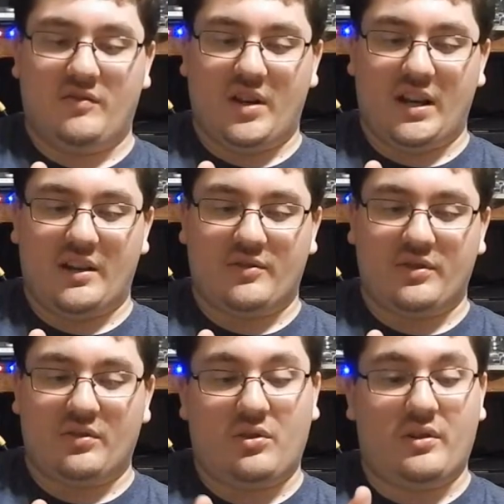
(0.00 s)

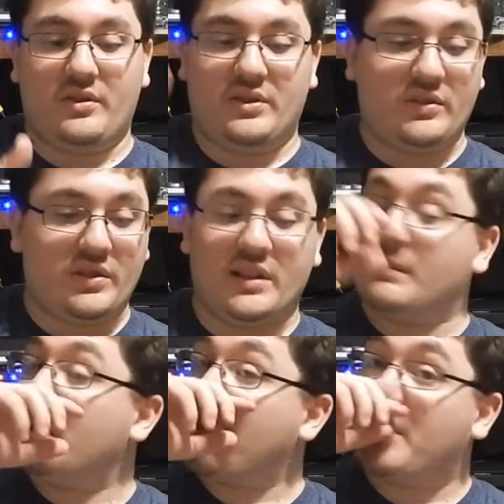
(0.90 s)
videos, or just using it
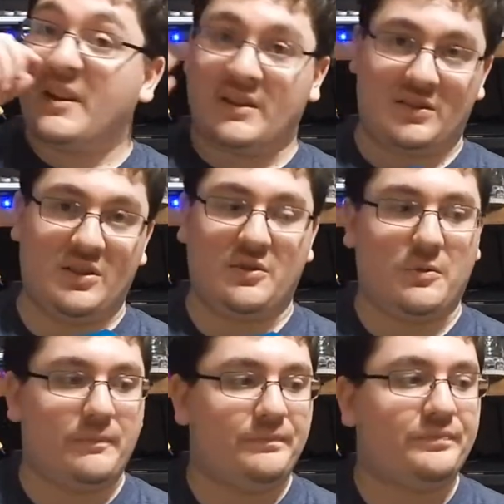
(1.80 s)
to play my
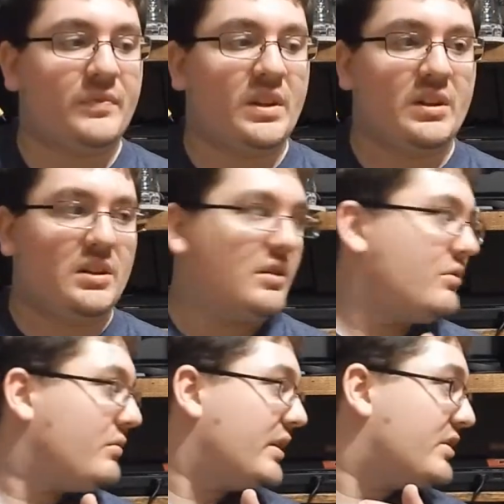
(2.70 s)
PS2,
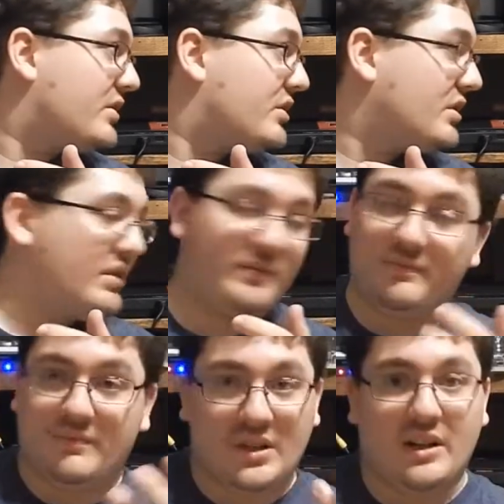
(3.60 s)
which,
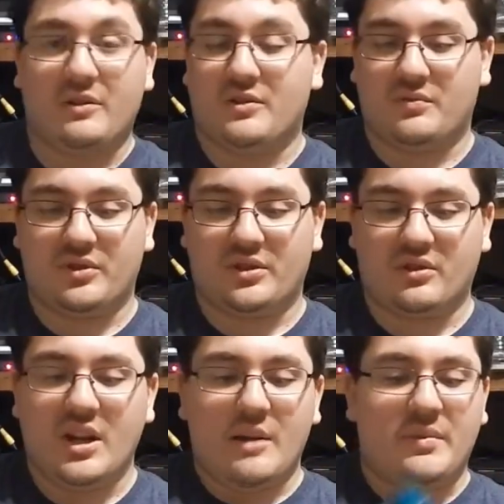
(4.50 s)
you know, is really
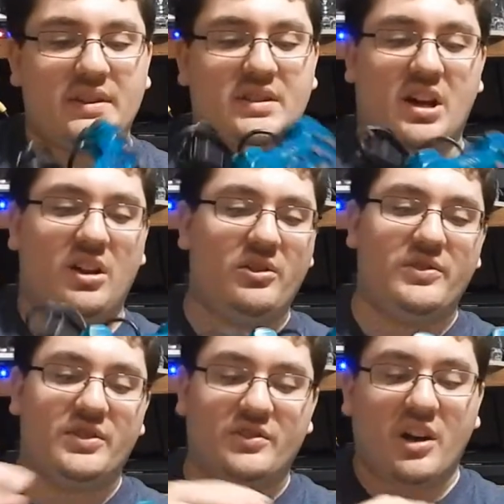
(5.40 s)
cool. But this color
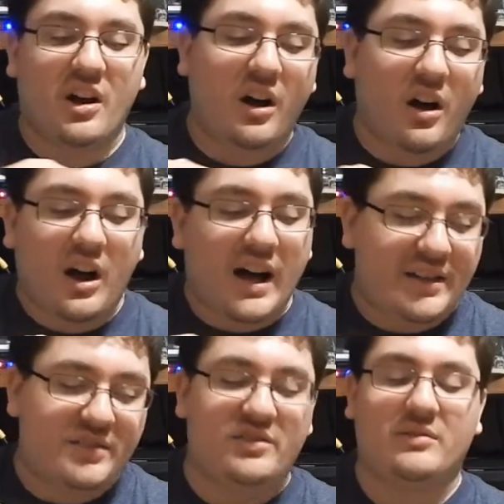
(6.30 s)
is just
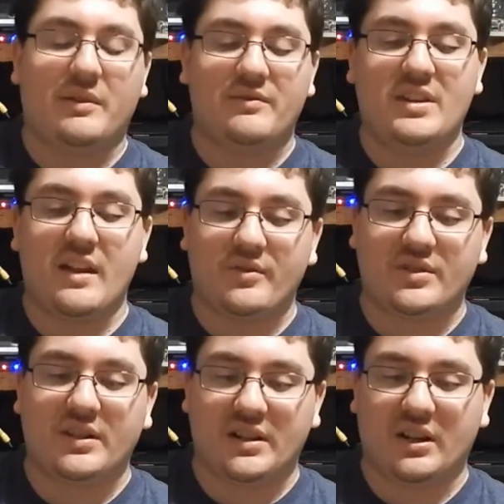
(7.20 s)
awesome. I've never
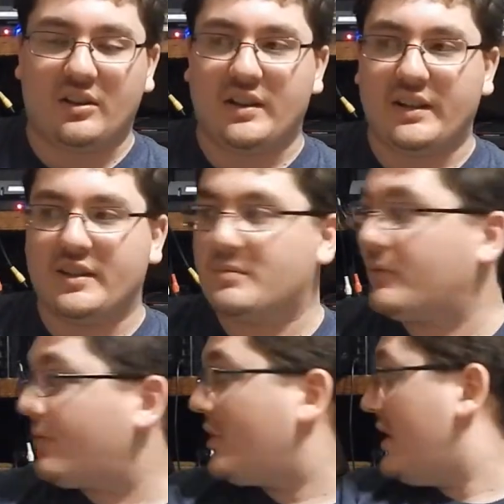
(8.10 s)
seen a color like this
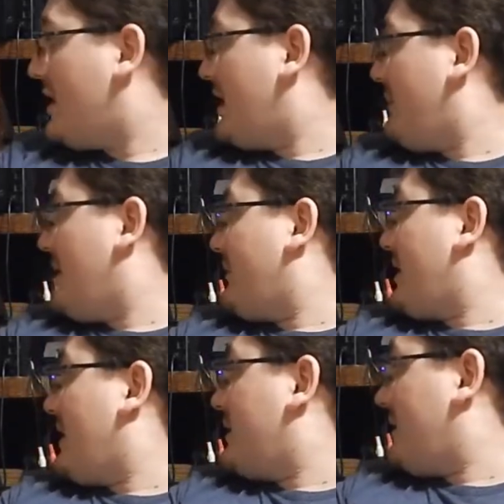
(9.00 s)
before. I mean, I've got a